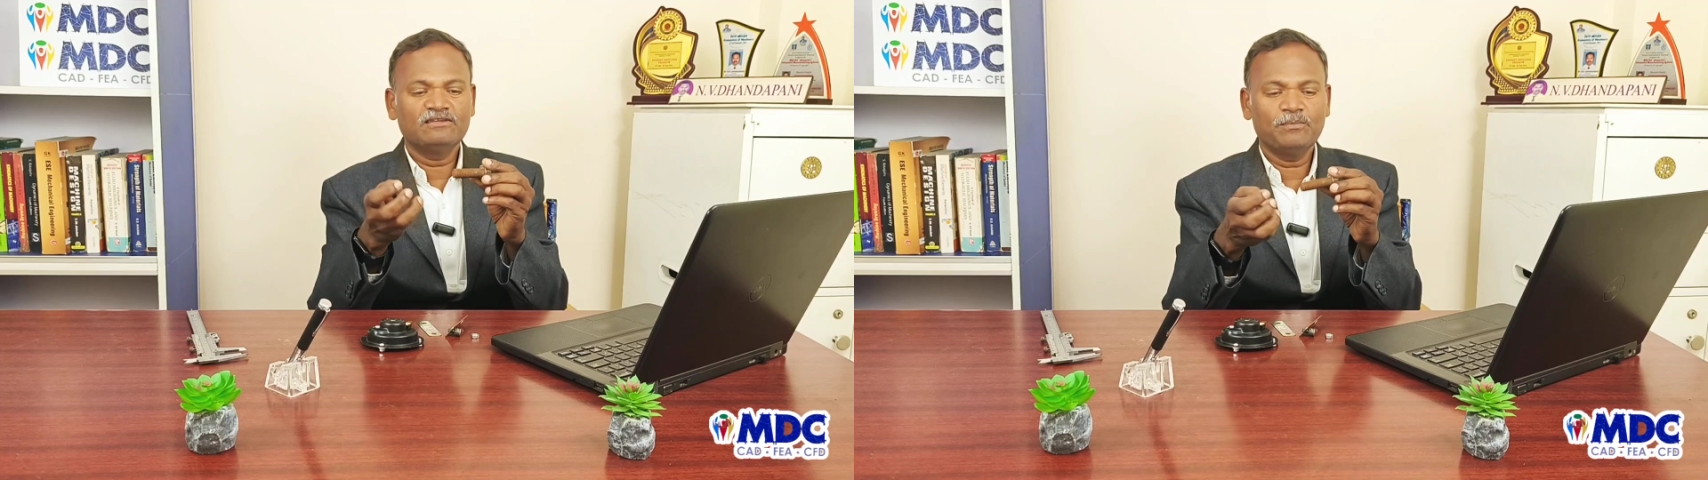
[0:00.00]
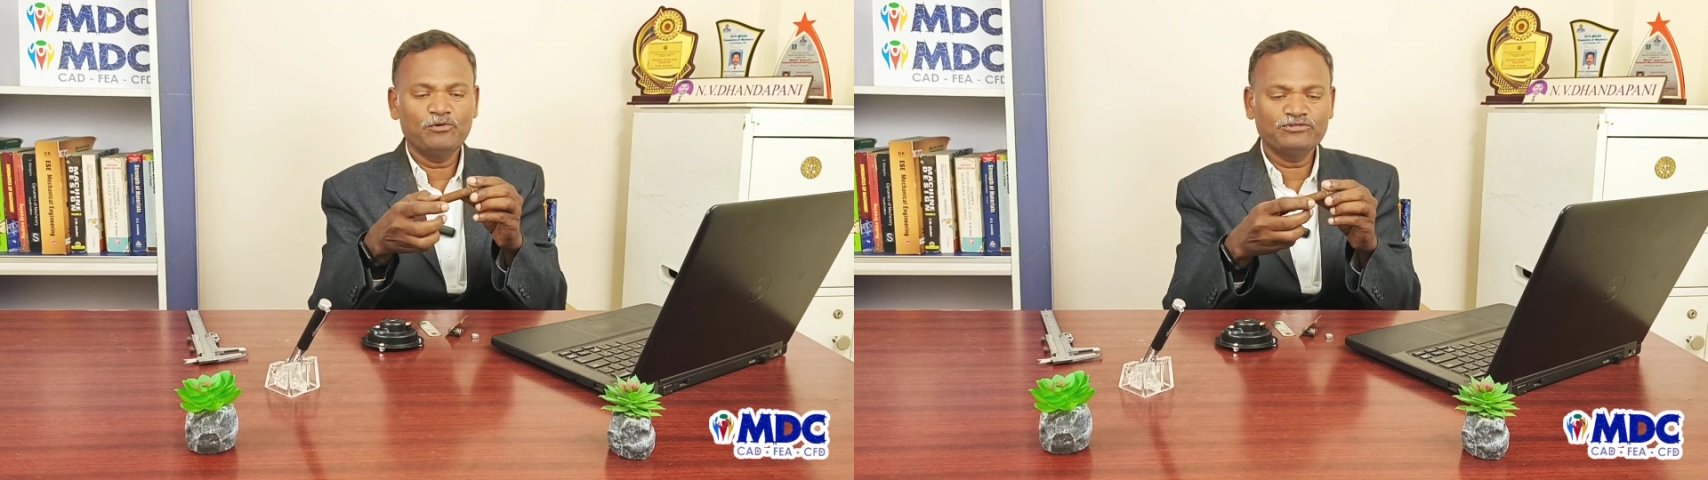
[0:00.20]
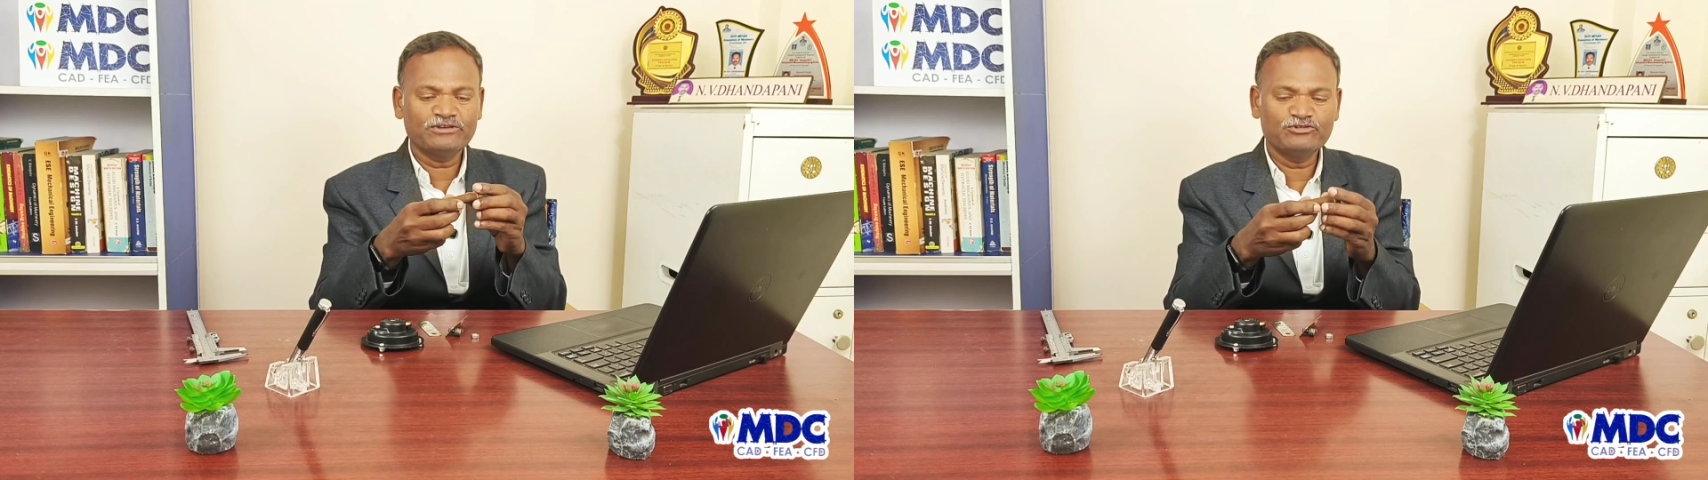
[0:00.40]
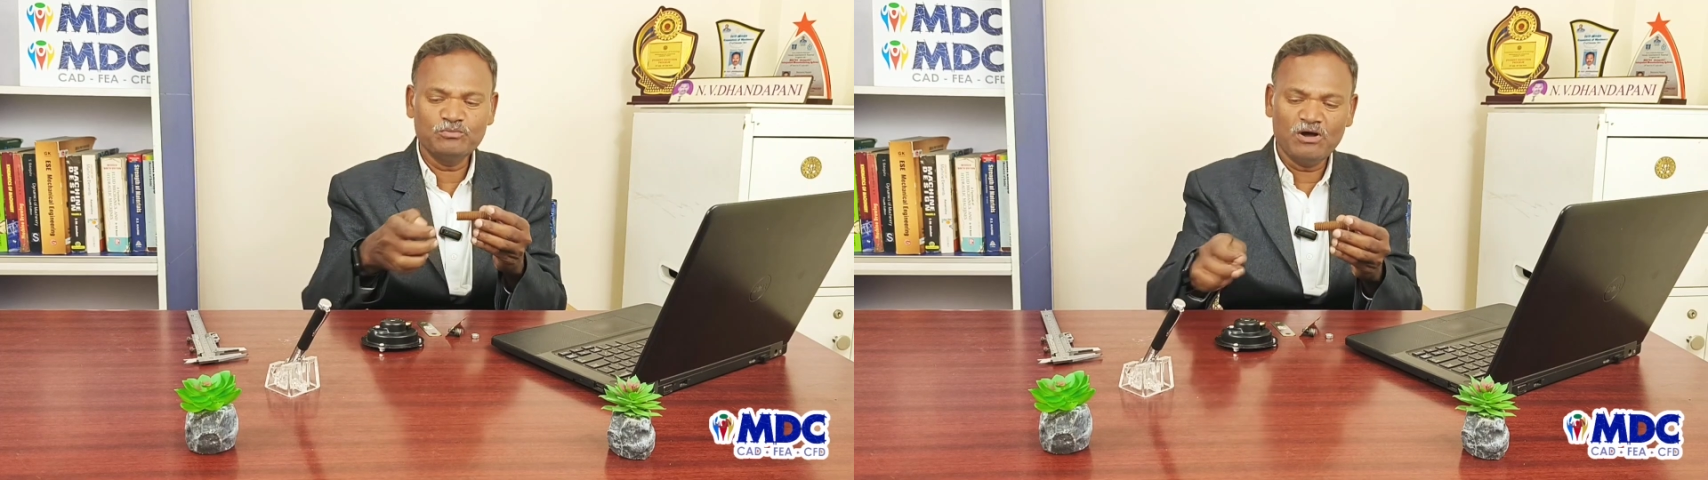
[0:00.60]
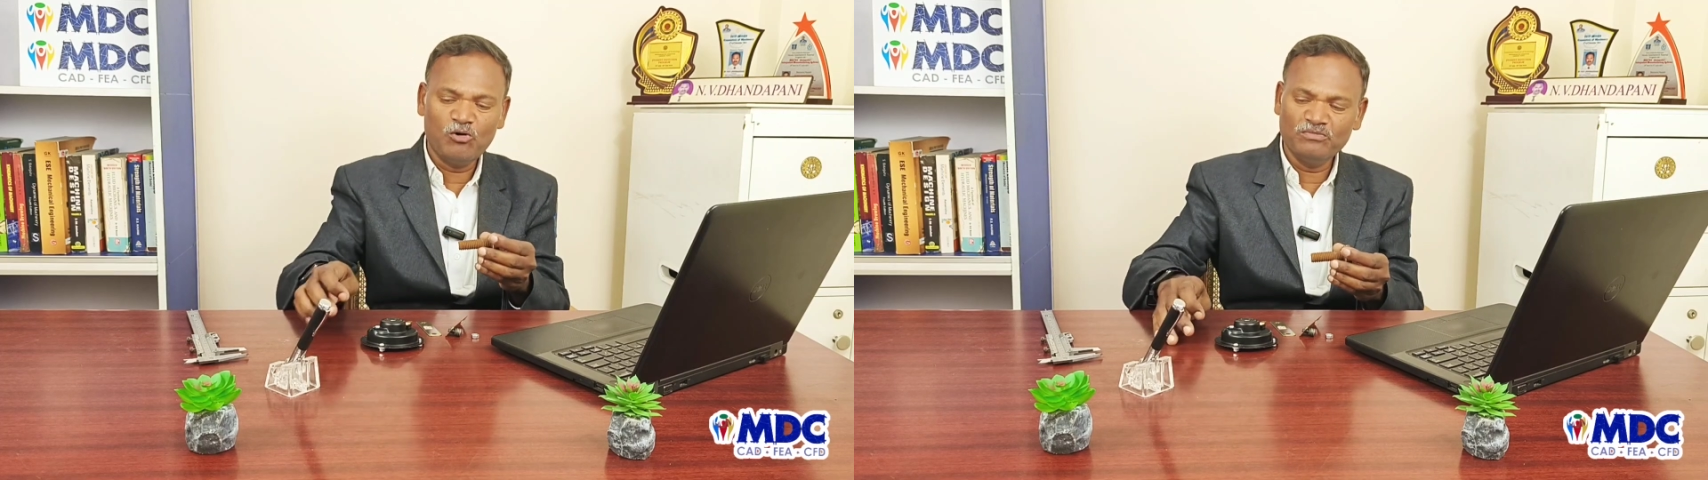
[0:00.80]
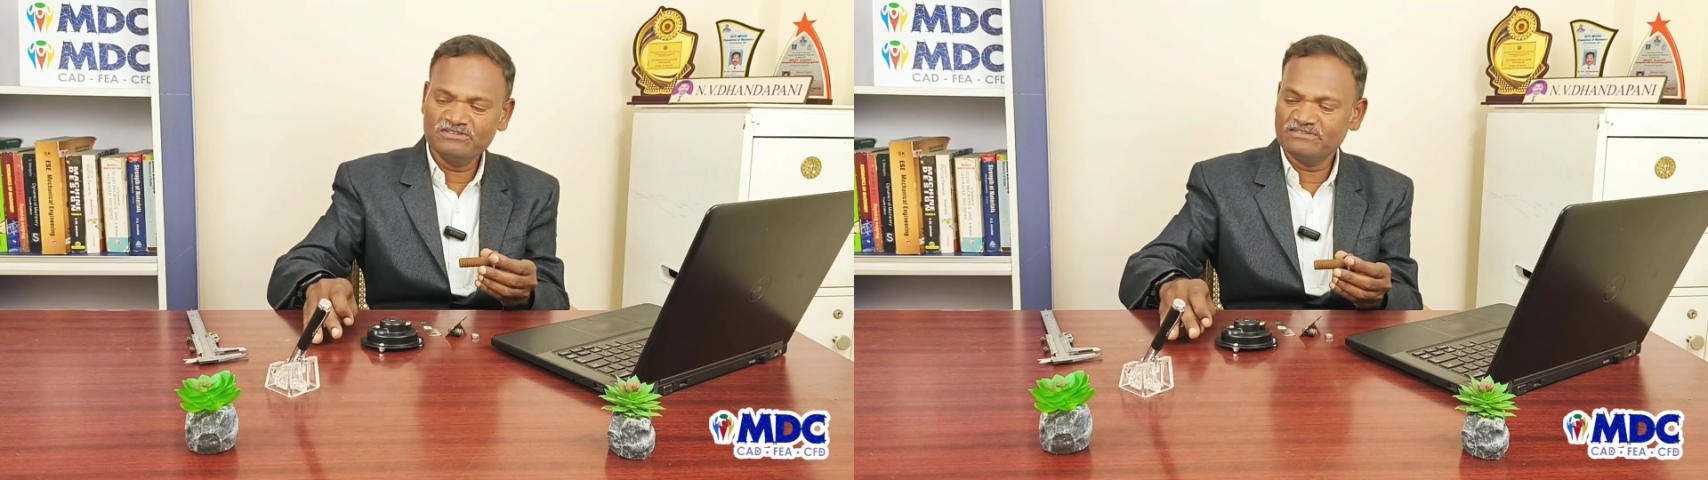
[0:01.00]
Suppose assume how much